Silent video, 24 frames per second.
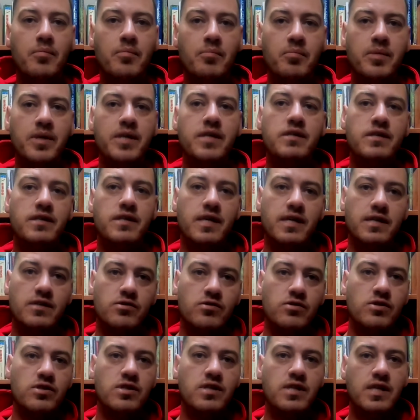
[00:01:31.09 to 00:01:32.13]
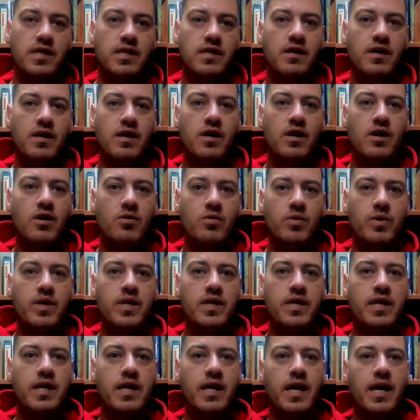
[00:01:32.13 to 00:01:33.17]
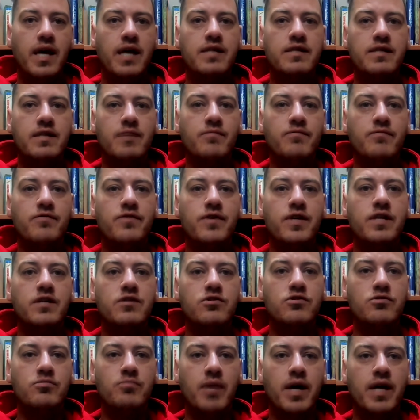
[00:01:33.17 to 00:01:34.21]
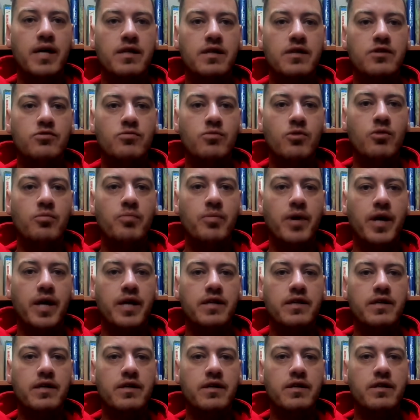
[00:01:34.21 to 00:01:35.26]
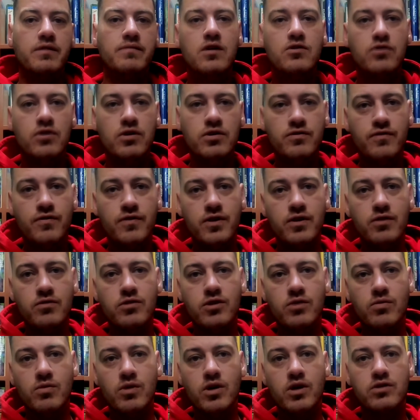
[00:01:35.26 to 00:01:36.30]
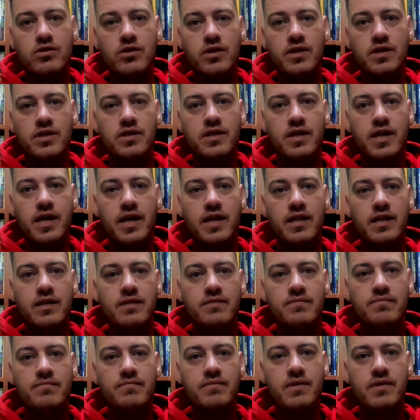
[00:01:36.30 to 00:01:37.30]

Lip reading: B sells to C, we can add some figures to make this more practical. Transfer duty works on a scale.